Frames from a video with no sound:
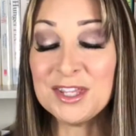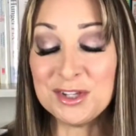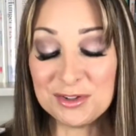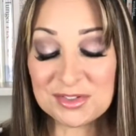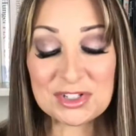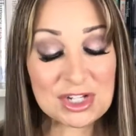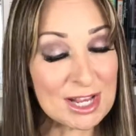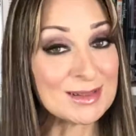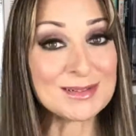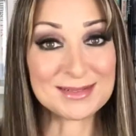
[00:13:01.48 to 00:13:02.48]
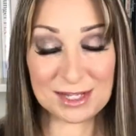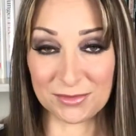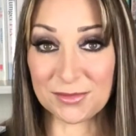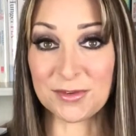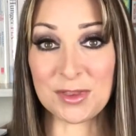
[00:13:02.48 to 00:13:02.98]
use a checklist
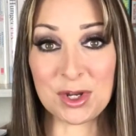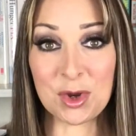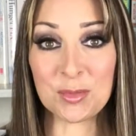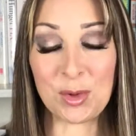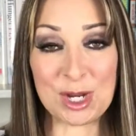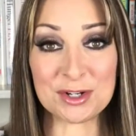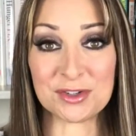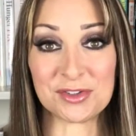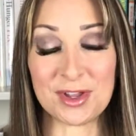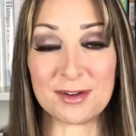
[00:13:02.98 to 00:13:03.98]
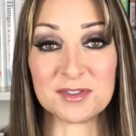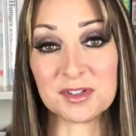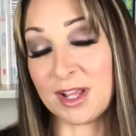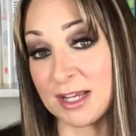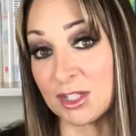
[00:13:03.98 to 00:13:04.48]
even for the no-brainer stuff.
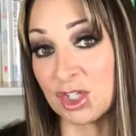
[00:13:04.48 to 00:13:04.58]
So like a